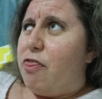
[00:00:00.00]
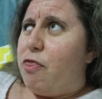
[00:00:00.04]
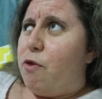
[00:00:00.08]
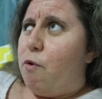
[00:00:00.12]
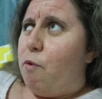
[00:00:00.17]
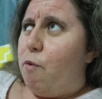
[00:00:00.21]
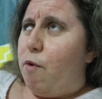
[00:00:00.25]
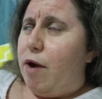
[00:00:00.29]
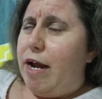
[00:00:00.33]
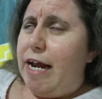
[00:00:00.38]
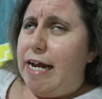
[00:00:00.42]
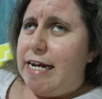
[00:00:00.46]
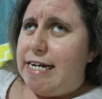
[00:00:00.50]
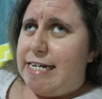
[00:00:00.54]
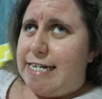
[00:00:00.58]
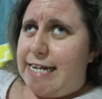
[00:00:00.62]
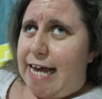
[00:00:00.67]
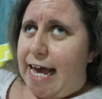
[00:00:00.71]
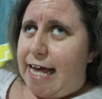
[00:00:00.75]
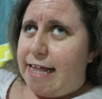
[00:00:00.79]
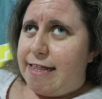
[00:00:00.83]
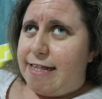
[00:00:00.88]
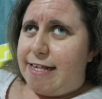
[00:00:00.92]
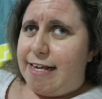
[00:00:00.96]
3
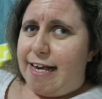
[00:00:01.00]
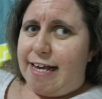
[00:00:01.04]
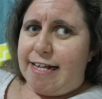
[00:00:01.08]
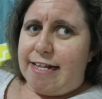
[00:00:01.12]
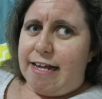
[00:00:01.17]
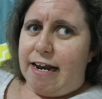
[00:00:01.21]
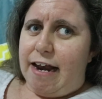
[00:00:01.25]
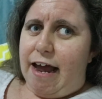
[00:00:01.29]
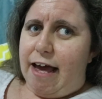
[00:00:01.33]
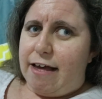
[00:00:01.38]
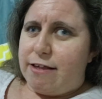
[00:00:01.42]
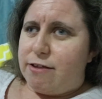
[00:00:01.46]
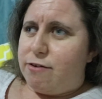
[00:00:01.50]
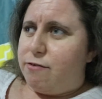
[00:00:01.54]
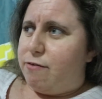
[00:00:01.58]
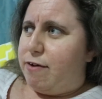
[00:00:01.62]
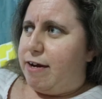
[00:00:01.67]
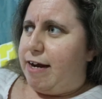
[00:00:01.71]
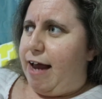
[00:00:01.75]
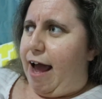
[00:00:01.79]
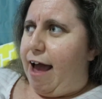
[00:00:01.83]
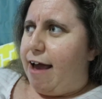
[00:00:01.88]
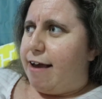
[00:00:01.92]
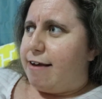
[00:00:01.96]
deaths in the last
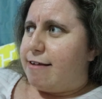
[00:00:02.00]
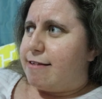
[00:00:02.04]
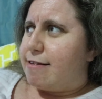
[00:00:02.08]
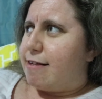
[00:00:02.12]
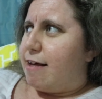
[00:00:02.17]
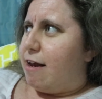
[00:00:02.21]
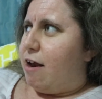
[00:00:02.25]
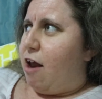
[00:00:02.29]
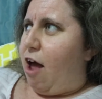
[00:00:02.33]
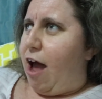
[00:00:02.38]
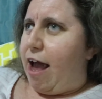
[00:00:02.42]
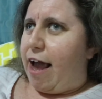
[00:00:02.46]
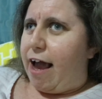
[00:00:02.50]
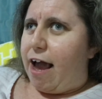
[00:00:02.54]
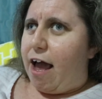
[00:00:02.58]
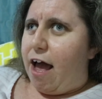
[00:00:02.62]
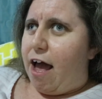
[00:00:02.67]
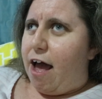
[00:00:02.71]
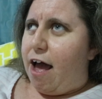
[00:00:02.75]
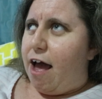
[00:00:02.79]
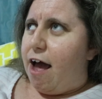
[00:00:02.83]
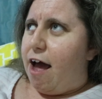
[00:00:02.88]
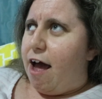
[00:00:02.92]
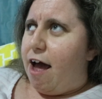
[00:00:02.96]
3 days. Like,
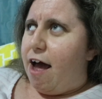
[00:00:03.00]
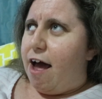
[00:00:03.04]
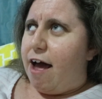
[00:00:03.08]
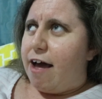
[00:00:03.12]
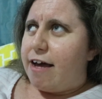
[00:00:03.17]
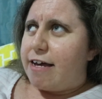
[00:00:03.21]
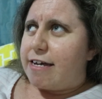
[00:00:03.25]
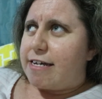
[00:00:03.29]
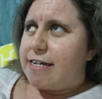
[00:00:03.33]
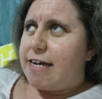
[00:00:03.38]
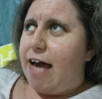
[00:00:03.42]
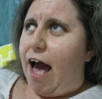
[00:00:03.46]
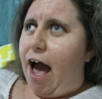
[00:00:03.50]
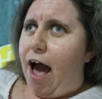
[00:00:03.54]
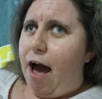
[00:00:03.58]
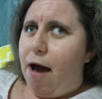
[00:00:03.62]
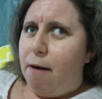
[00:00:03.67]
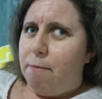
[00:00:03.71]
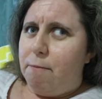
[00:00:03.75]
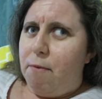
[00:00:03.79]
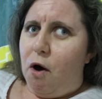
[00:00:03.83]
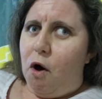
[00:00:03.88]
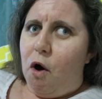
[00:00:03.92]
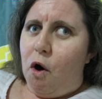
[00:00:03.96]

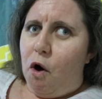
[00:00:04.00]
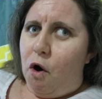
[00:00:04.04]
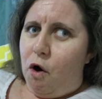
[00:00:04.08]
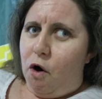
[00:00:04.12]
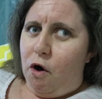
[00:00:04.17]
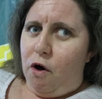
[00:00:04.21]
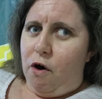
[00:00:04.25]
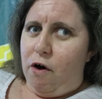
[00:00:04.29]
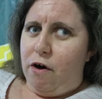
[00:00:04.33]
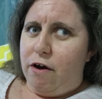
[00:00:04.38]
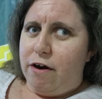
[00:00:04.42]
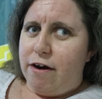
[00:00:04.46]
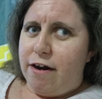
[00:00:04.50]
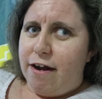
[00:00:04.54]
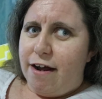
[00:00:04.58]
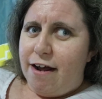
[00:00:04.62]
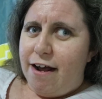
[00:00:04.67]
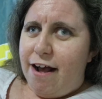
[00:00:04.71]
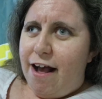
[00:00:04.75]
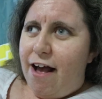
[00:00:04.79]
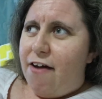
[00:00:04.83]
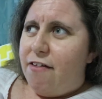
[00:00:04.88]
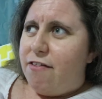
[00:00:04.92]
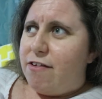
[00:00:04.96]
come on.
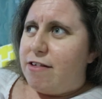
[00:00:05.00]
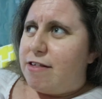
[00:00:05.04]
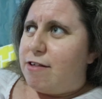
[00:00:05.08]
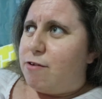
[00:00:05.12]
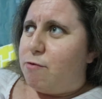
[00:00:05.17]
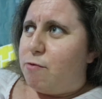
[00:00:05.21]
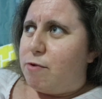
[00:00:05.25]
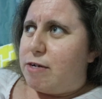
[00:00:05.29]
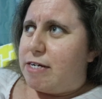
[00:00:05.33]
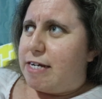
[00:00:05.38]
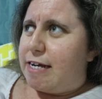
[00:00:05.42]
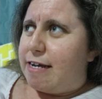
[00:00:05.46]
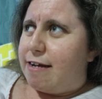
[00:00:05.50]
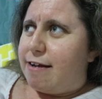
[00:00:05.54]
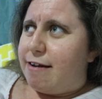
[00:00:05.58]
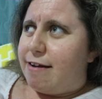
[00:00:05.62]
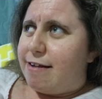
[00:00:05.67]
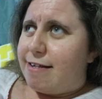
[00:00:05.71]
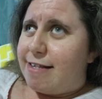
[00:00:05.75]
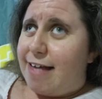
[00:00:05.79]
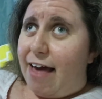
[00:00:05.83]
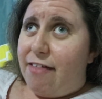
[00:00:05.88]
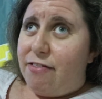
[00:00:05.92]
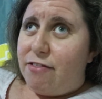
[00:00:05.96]
This is
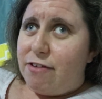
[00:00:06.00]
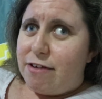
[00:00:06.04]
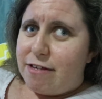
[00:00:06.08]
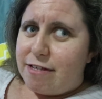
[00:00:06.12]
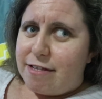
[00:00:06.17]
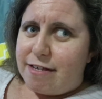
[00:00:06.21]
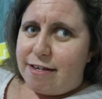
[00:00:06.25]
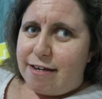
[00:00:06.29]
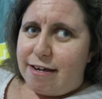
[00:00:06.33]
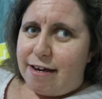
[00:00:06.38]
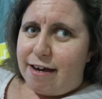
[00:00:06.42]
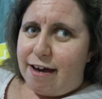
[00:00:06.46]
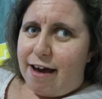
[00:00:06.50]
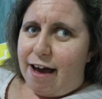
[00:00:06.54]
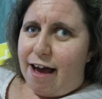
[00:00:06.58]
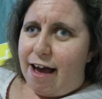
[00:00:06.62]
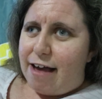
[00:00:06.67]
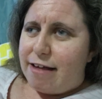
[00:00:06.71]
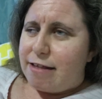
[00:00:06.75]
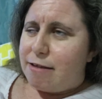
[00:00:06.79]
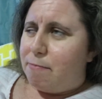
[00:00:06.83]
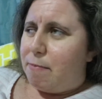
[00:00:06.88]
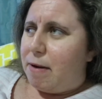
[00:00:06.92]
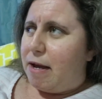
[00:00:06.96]
ridiculous. And this year
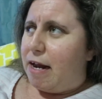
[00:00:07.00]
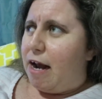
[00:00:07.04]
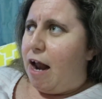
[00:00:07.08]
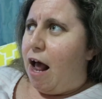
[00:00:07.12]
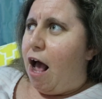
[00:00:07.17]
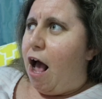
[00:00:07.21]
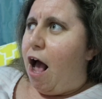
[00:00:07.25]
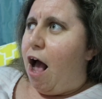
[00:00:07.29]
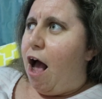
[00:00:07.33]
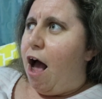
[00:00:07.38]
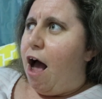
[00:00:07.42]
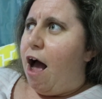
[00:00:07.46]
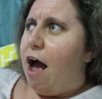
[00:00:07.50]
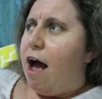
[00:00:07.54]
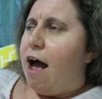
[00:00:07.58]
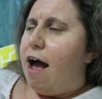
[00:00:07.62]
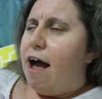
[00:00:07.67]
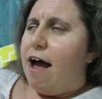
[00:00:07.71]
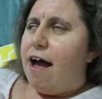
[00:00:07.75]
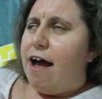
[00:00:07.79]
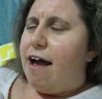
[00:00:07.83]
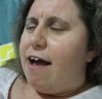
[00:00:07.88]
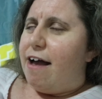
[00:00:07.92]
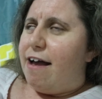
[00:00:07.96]
has been
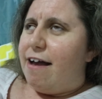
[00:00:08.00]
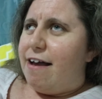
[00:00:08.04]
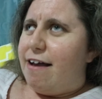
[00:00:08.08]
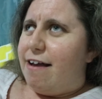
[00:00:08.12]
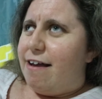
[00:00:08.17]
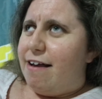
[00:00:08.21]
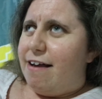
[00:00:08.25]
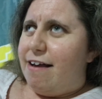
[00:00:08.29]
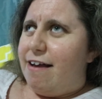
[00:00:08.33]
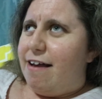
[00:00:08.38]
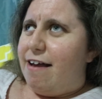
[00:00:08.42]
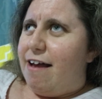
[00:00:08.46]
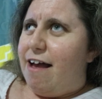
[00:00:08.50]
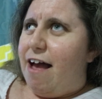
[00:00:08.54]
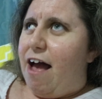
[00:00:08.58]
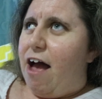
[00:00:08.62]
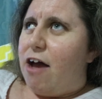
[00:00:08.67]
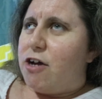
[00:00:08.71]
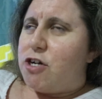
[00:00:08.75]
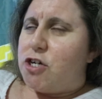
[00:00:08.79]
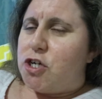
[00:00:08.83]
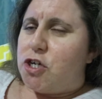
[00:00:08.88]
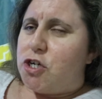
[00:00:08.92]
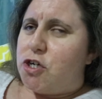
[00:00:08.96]

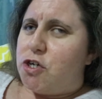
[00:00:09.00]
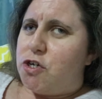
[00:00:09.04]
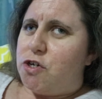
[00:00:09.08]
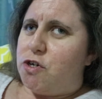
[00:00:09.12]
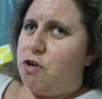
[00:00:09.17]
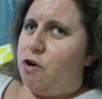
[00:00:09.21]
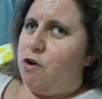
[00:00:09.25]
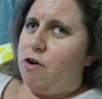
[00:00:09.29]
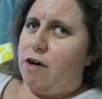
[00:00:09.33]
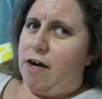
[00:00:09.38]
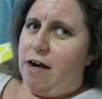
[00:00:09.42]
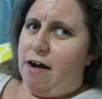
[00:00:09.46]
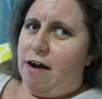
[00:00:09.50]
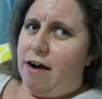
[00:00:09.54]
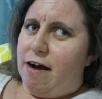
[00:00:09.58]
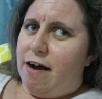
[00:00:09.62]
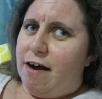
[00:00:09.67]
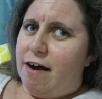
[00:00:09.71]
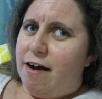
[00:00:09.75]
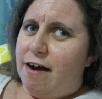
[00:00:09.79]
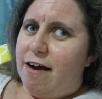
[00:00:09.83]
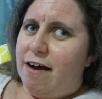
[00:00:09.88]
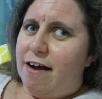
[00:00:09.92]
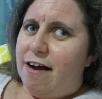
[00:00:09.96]
a
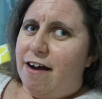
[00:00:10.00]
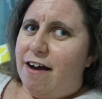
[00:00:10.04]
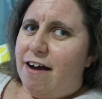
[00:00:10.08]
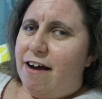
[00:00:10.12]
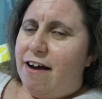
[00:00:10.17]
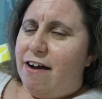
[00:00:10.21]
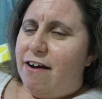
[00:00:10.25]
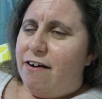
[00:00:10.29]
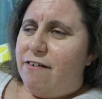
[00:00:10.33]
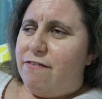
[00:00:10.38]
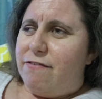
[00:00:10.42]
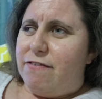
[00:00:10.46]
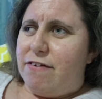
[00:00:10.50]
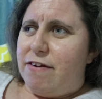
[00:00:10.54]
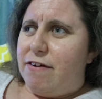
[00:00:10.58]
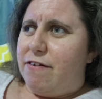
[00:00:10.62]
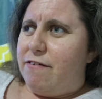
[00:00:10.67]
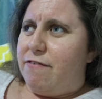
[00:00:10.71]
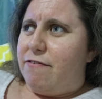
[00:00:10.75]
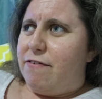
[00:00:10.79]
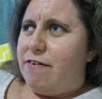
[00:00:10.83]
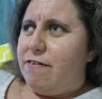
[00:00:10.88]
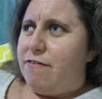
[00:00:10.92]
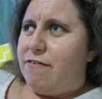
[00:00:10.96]
shocker
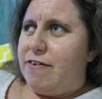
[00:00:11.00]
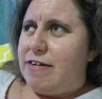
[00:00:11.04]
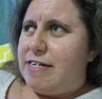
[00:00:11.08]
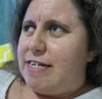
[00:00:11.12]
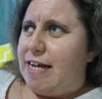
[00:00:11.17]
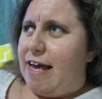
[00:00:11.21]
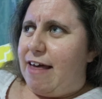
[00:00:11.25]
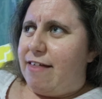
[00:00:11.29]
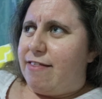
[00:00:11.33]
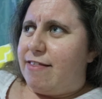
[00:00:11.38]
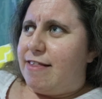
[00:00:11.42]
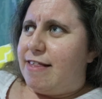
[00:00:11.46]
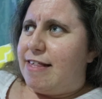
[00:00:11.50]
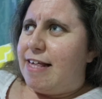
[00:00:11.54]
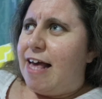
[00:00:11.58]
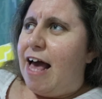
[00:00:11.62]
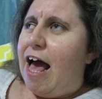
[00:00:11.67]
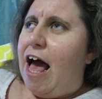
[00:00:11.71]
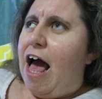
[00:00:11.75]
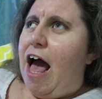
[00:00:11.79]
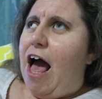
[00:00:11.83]
for deaths.